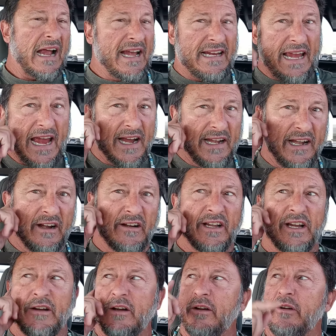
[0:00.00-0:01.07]
I can't hear
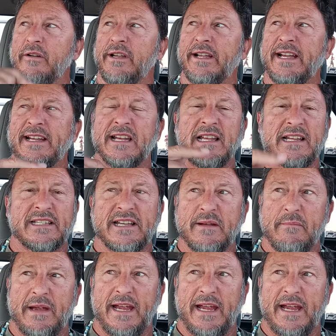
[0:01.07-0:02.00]
you. You need to listen to